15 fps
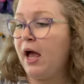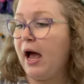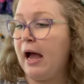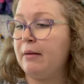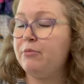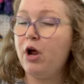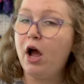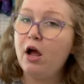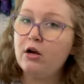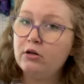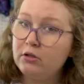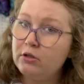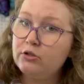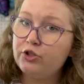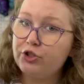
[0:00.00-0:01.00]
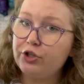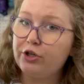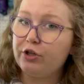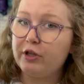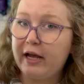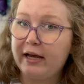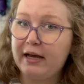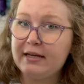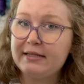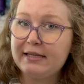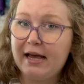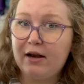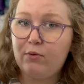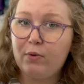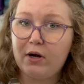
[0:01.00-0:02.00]
I'm not sure, like I
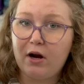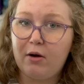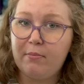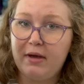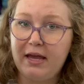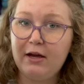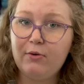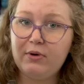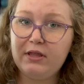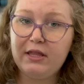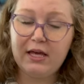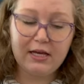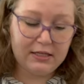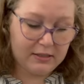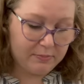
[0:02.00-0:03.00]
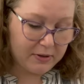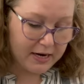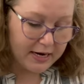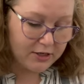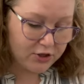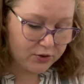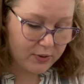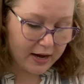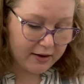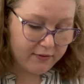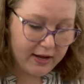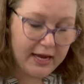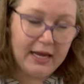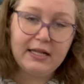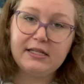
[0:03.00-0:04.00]
said, what I'll make with this, but I do have
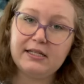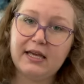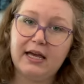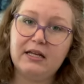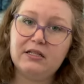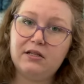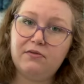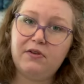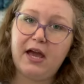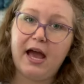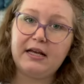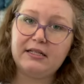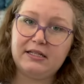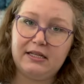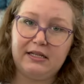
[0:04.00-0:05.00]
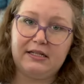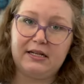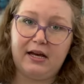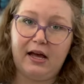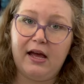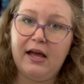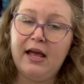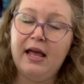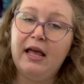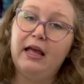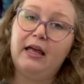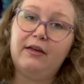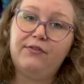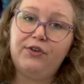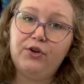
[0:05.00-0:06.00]
eight skeins of casita.
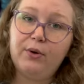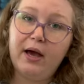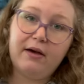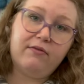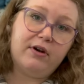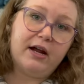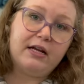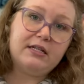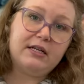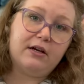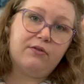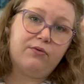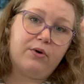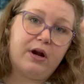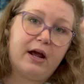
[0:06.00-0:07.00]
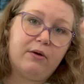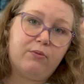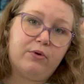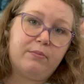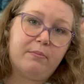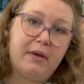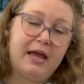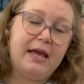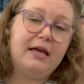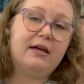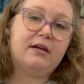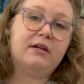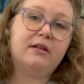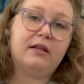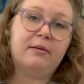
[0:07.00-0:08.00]
If you have an idea of what I would
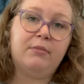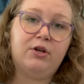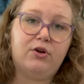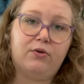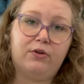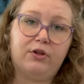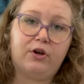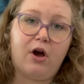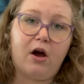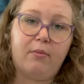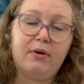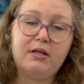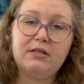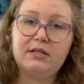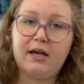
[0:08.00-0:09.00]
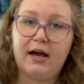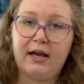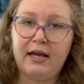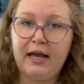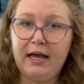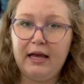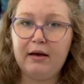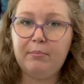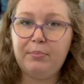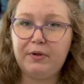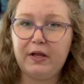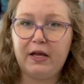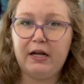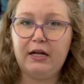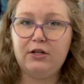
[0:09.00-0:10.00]
make, let me know in the comments. I am
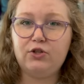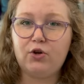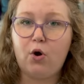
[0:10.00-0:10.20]
planning to